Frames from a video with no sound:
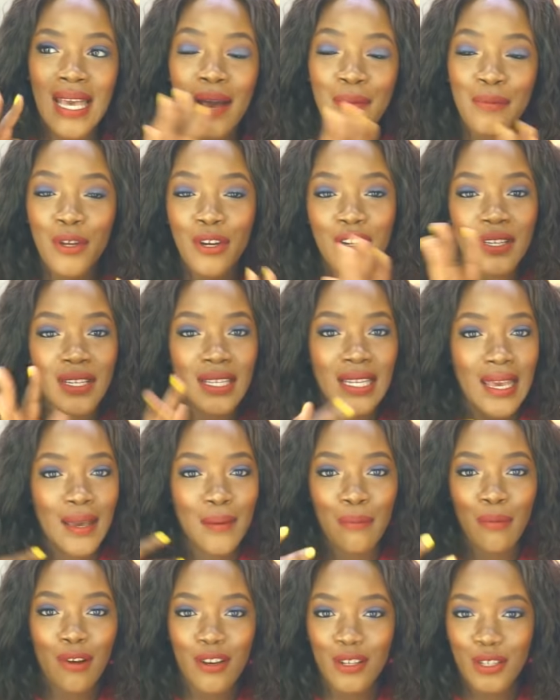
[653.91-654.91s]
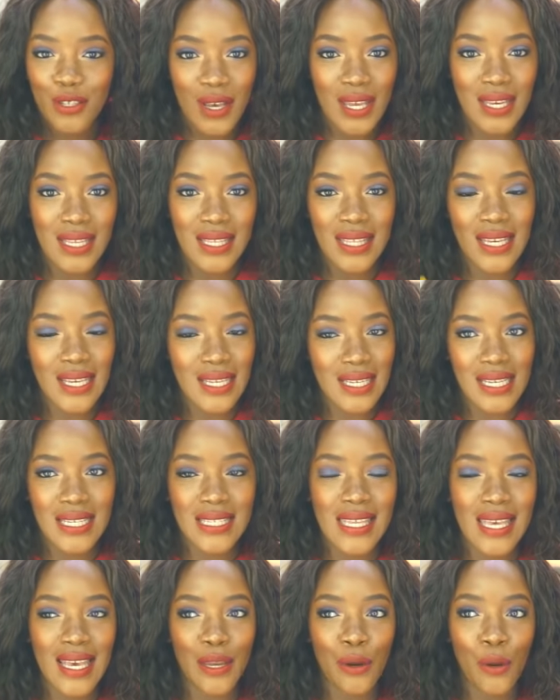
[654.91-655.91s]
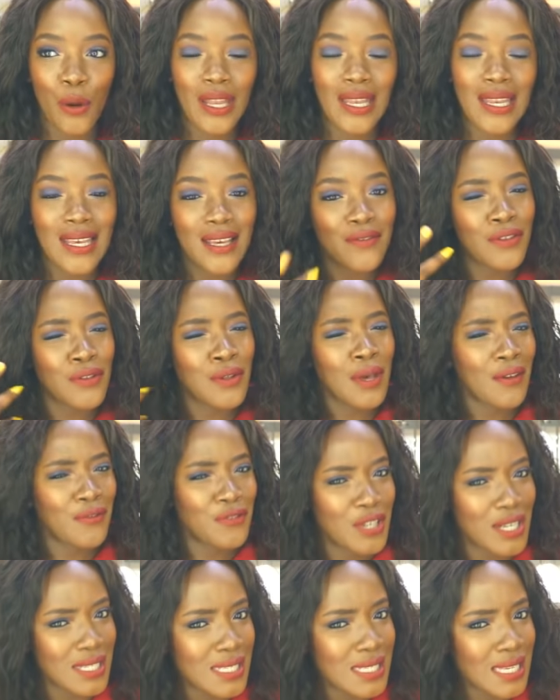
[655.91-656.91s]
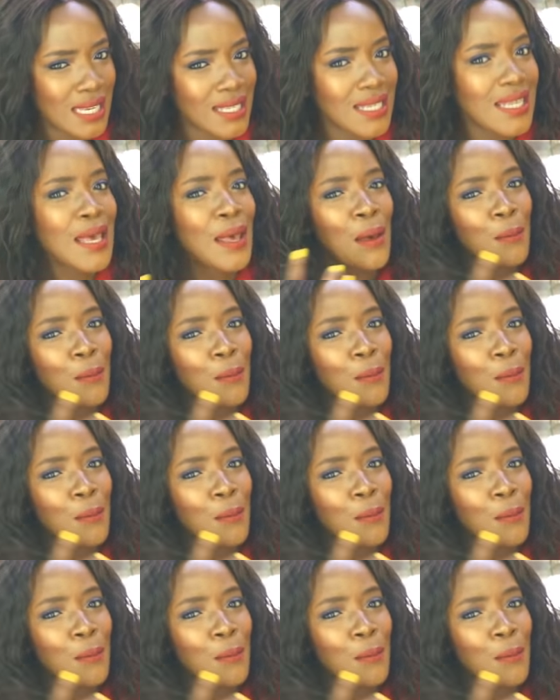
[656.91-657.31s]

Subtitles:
I'm not going to like blot or anything in case I get oily, even though I have dry skin.